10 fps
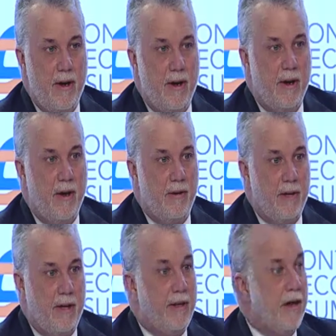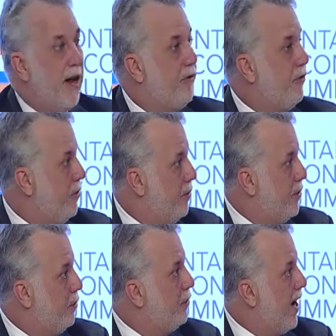Uh, he didn't have to
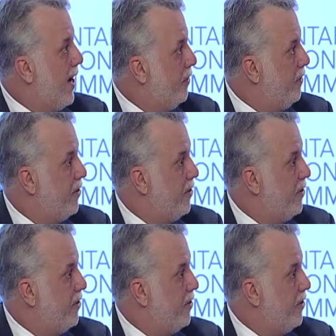use violence.